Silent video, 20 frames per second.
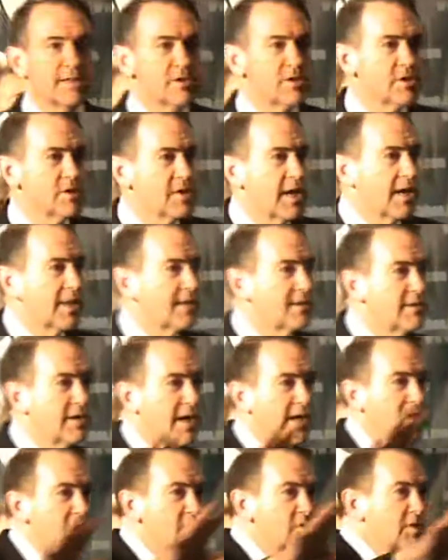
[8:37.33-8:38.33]
like this because I
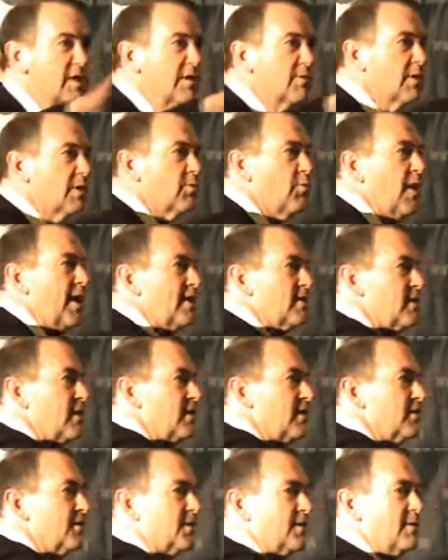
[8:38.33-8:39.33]
can see where
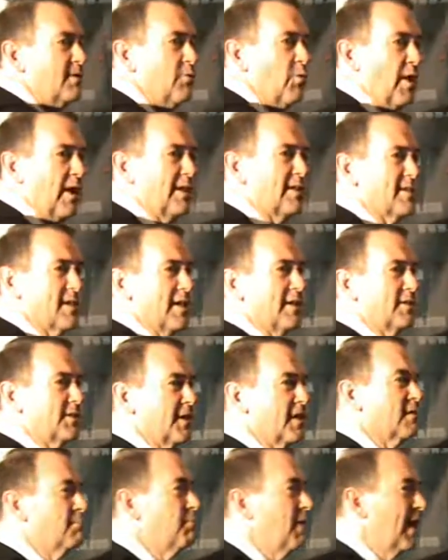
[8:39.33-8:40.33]

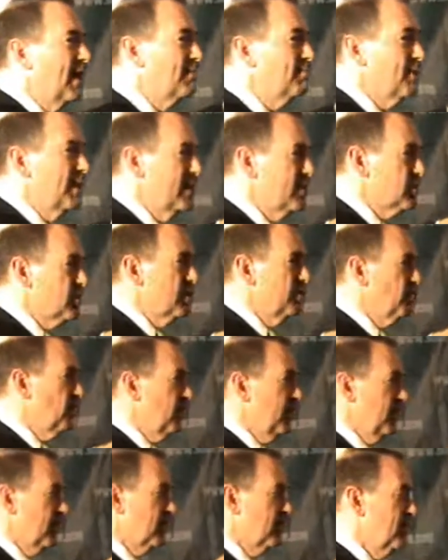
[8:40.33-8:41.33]
white-tailed deer might be
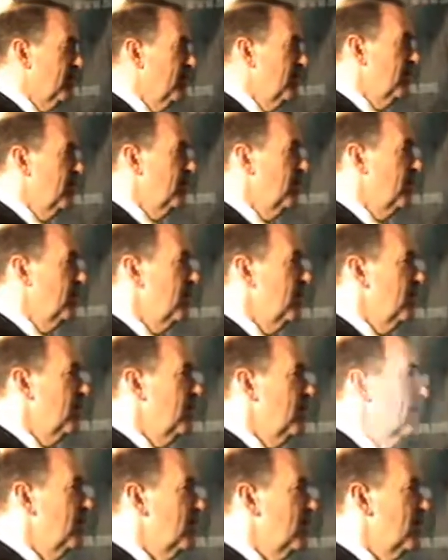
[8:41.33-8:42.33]
somewhere.
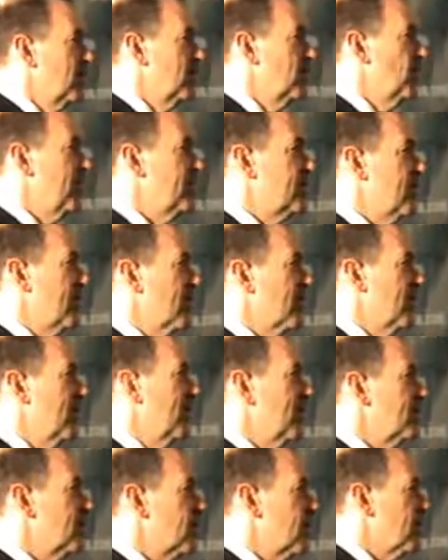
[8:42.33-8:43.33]
We
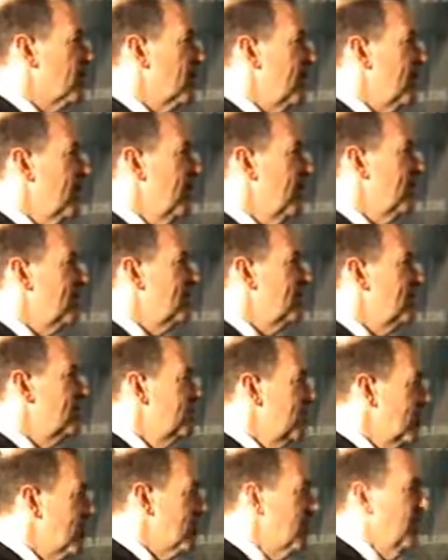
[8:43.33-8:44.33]
hunt turkey,
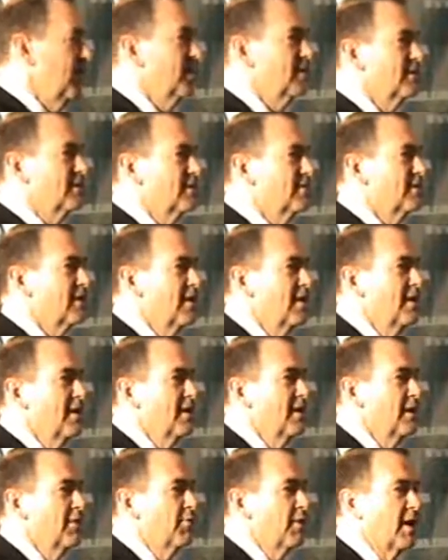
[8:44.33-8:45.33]
hunt, deer hunt.
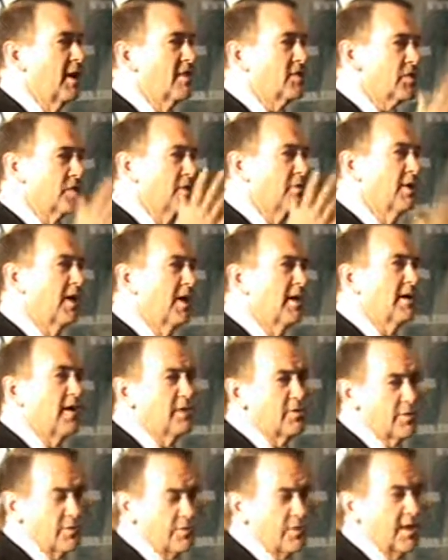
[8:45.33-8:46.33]
We also hunt
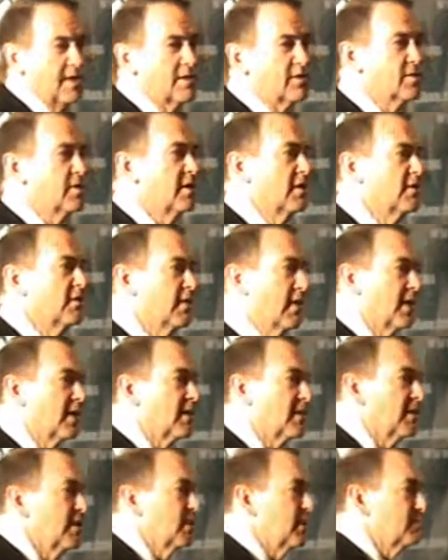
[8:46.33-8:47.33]
other things, you know,
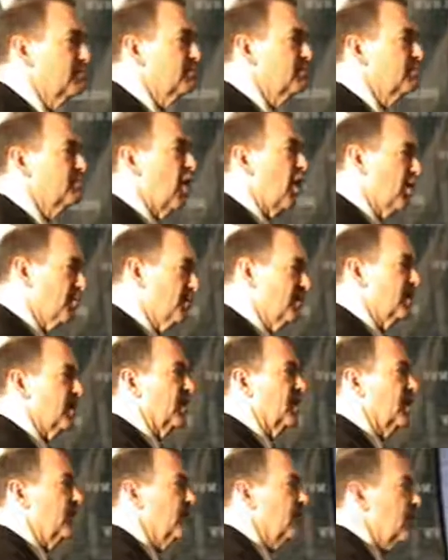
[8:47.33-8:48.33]
like
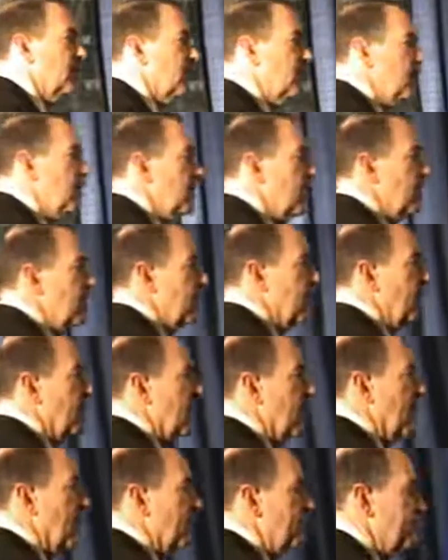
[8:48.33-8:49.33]
armadillo.
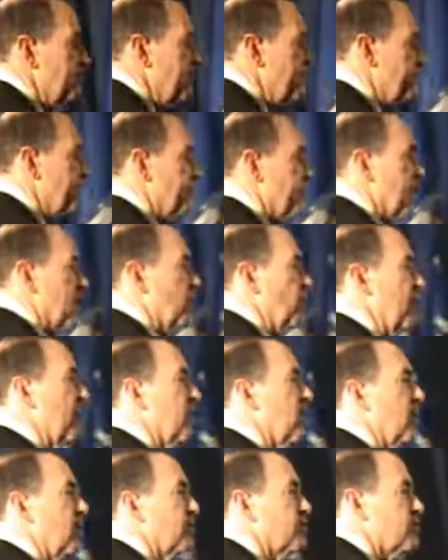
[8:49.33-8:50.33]

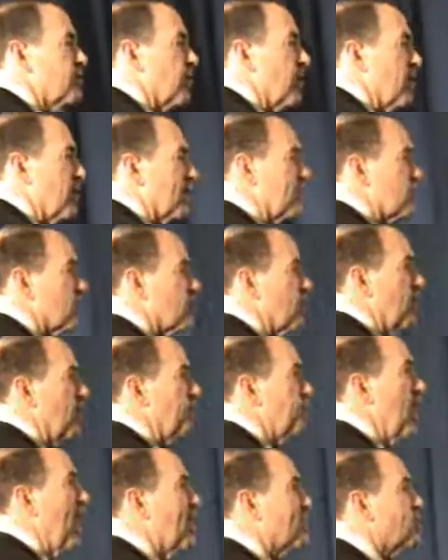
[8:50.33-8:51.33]
We call this in
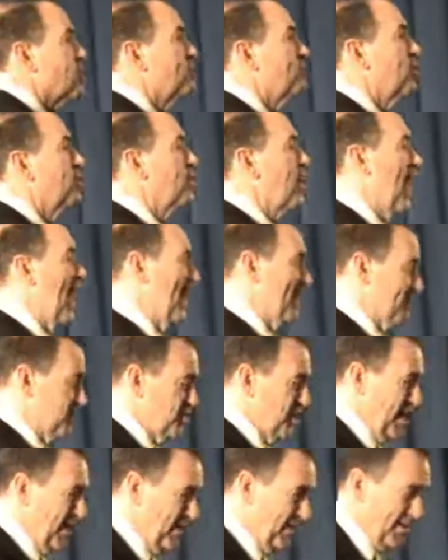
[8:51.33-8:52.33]
Arkansas possum on the
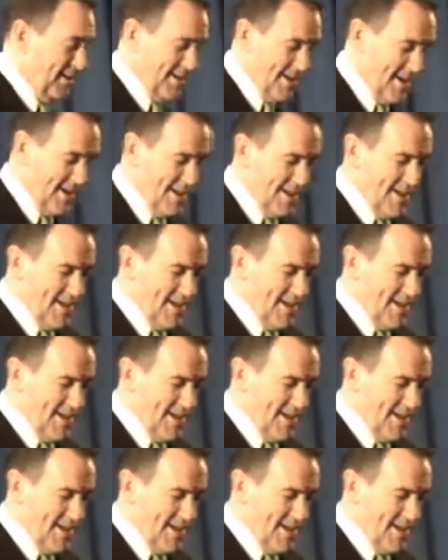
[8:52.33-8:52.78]
half shell.